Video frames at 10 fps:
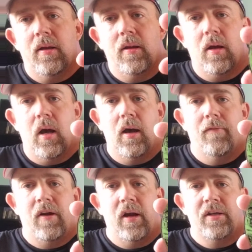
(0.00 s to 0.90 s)

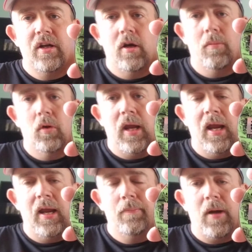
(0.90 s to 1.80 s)
Very terrible
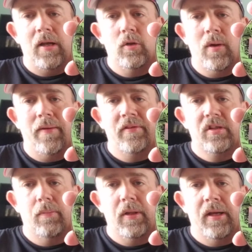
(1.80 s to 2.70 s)
game. I do have this
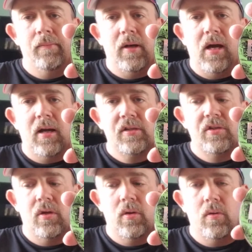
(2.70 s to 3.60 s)
complete in box,
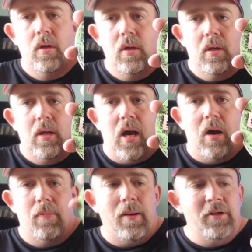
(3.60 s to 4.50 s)
so
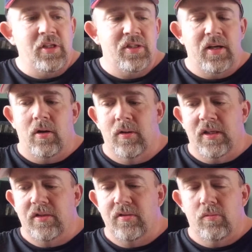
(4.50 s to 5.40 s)
I'll probably just sell
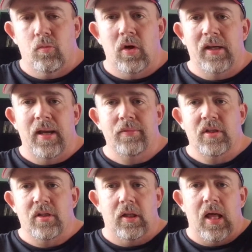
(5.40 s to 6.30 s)
these one games
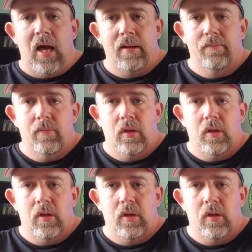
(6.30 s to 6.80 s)
as a lot.